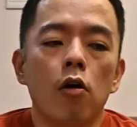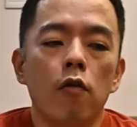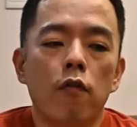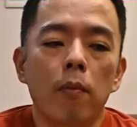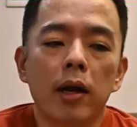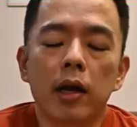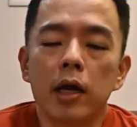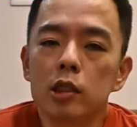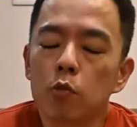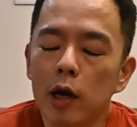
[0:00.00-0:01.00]
for my
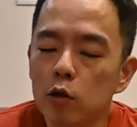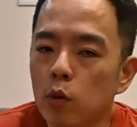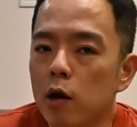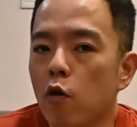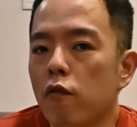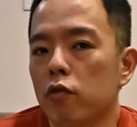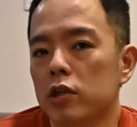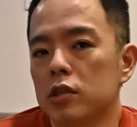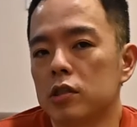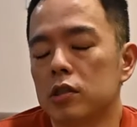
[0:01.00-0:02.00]
case, why do I go for
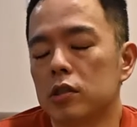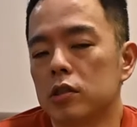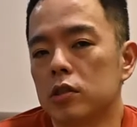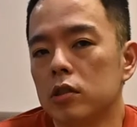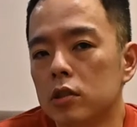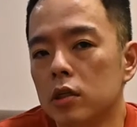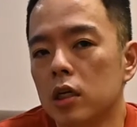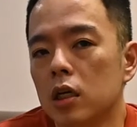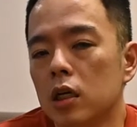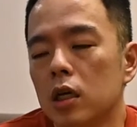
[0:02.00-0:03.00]
this
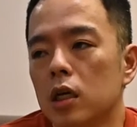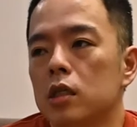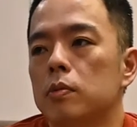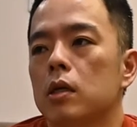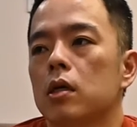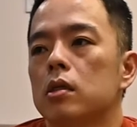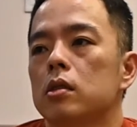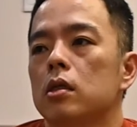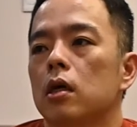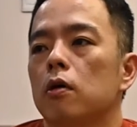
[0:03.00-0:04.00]
surgery? It's because
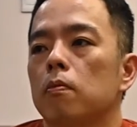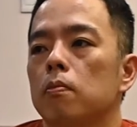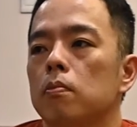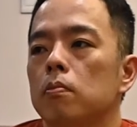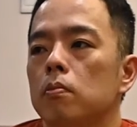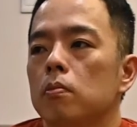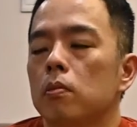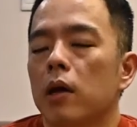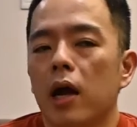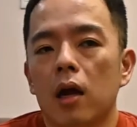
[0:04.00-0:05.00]

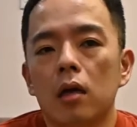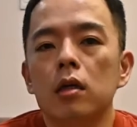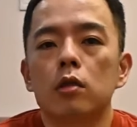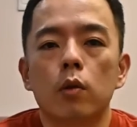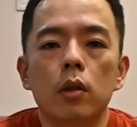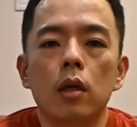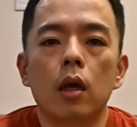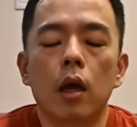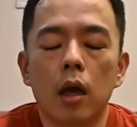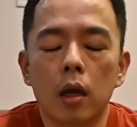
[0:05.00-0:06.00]
at 120
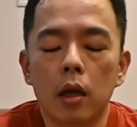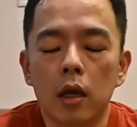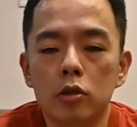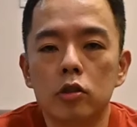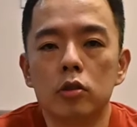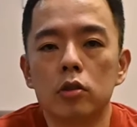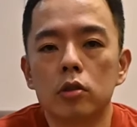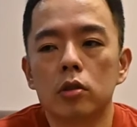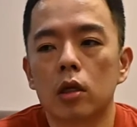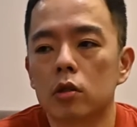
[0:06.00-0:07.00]
kg,
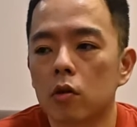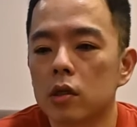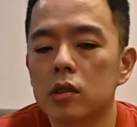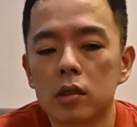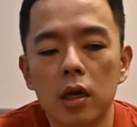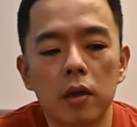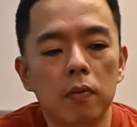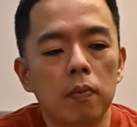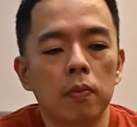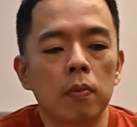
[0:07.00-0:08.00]
the doctor said
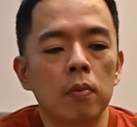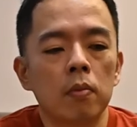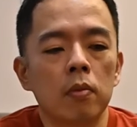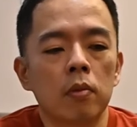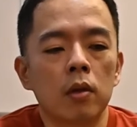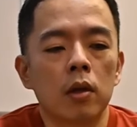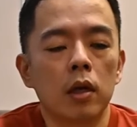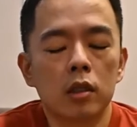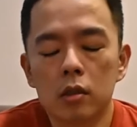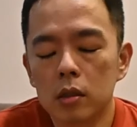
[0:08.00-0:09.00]

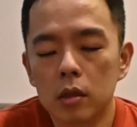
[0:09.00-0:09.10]
it's